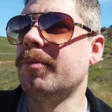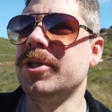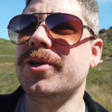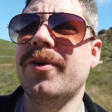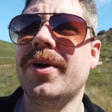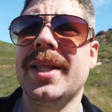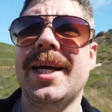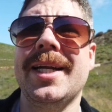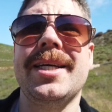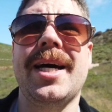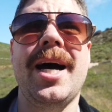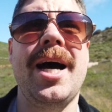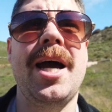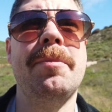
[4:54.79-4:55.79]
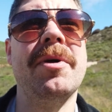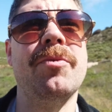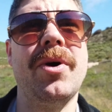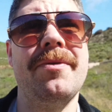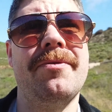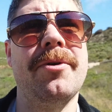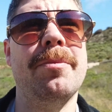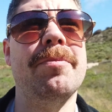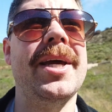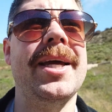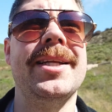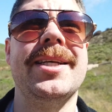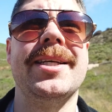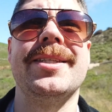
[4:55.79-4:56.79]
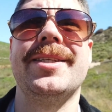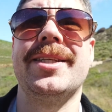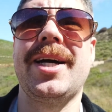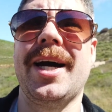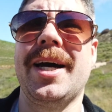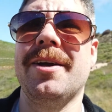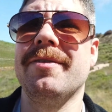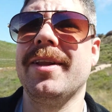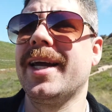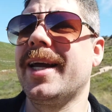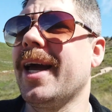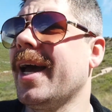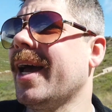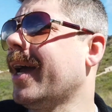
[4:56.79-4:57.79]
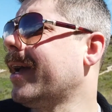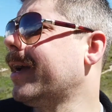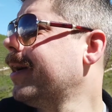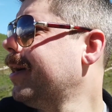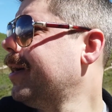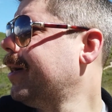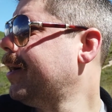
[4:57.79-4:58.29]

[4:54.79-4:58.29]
But during that time, it went from being just kind of like a